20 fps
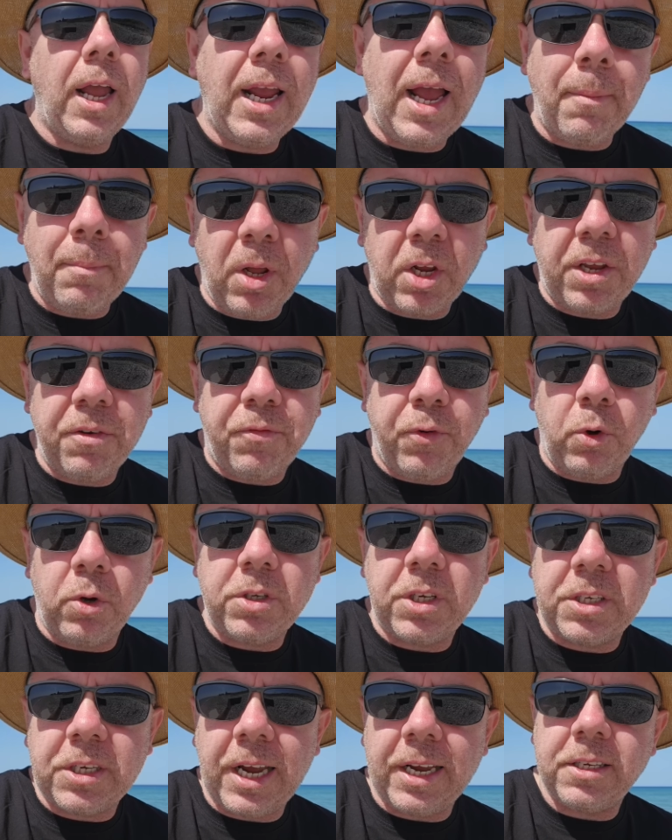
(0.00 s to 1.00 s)
I am looking
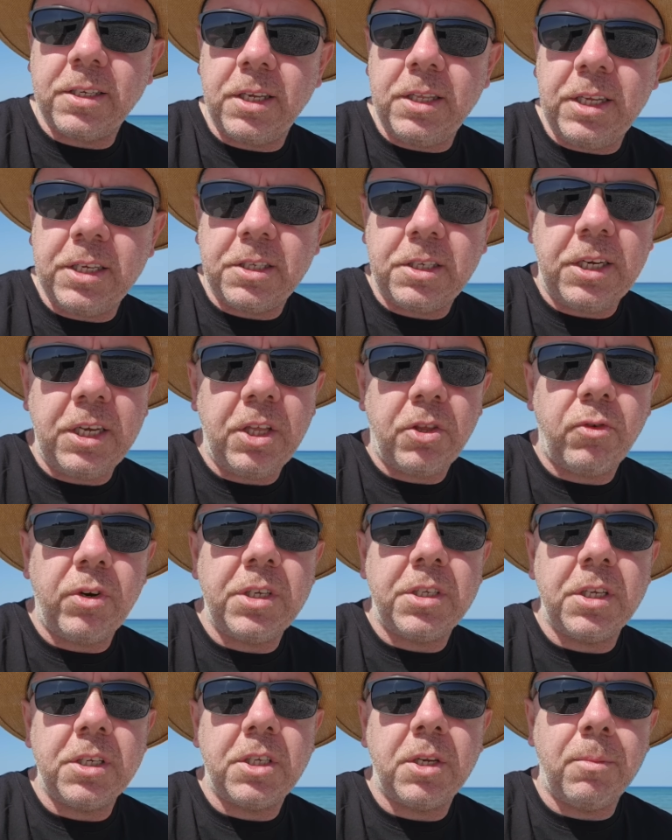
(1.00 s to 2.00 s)
forward to testing this
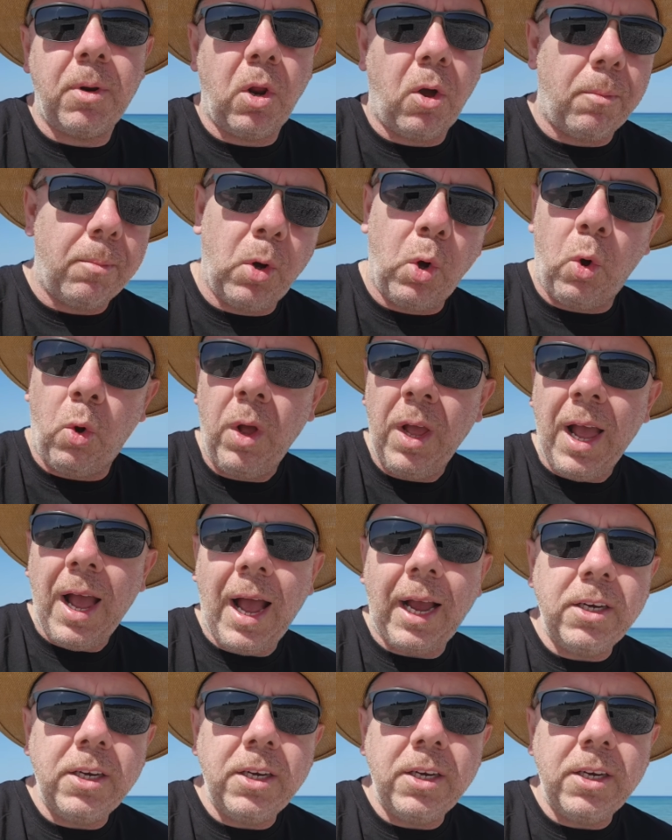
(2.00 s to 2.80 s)
T3 system a lot more.